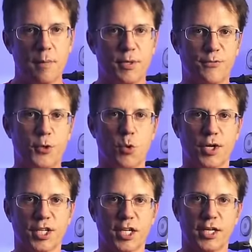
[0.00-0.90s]
But if you
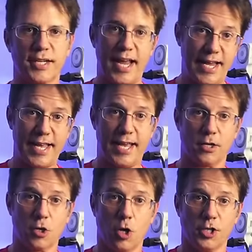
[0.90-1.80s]
wanted to cut
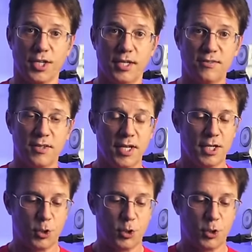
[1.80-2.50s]
acan colonies,